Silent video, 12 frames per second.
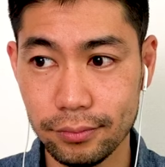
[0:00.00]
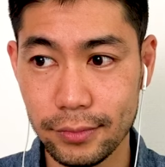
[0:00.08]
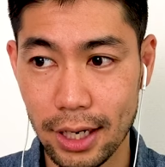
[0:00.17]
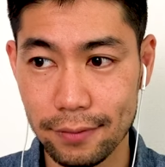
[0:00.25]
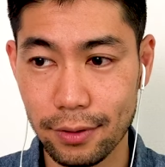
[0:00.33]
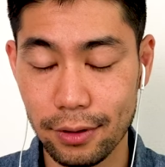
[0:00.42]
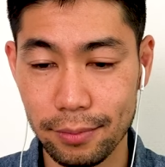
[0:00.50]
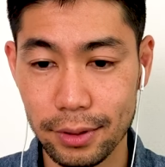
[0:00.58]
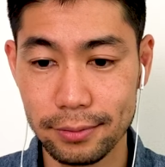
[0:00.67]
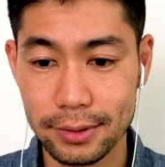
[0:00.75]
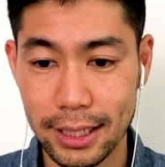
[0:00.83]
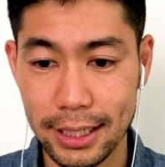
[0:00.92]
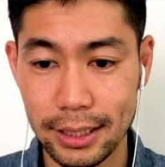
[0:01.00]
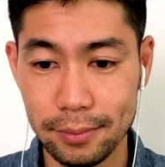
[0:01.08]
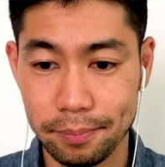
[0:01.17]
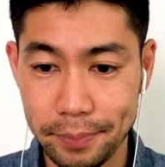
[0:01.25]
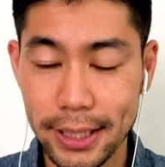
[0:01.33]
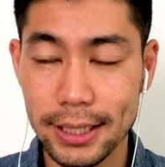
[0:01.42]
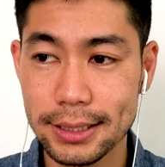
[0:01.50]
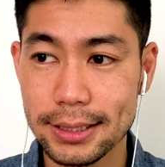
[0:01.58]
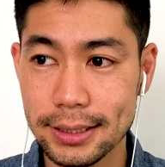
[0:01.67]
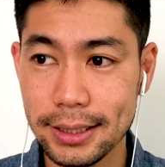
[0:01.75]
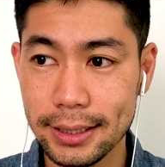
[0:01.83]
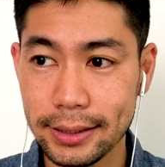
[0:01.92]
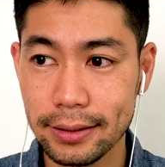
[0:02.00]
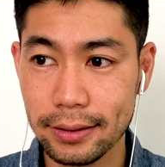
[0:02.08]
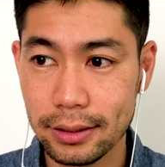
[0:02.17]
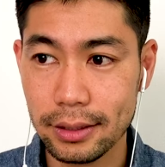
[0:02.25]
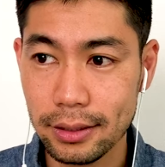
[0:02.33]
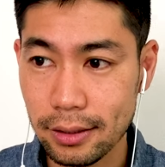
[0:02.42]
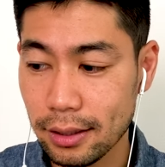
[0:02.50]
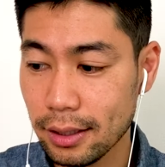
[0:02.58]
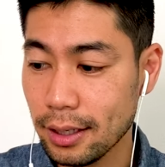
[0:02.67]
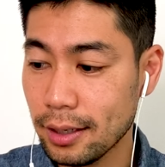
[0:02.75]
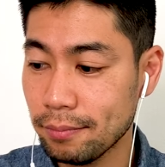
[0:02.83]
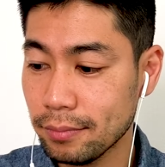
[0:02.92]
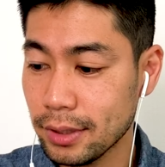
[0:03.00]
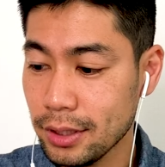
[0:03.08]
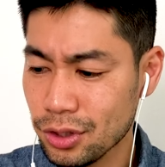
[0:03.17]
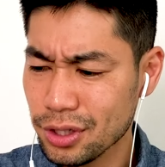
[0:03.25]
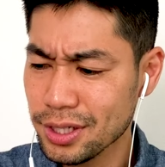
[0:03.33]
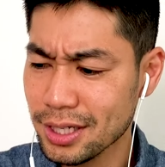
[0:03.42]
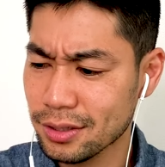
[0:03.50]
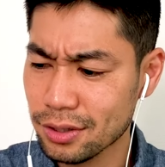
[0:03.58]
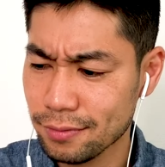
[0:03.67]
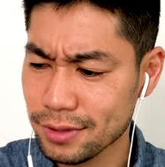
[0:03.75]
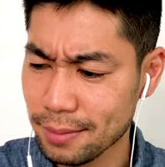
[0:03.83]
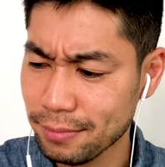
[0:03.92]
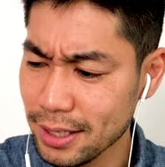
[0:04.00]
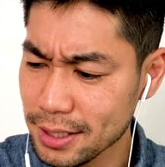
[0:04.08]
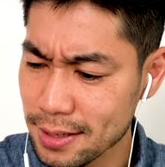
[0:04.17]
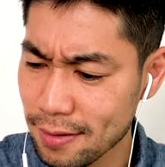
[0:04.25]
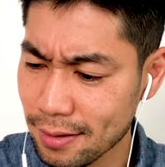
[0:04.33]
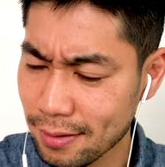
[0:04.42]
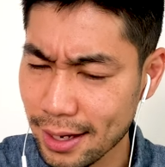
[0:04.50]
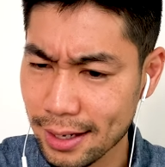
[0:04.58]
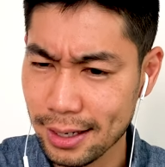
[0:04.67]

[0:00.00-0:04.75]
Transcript: yeah, I've got a bit of time, but yeah, the interesting sort of surprising thing that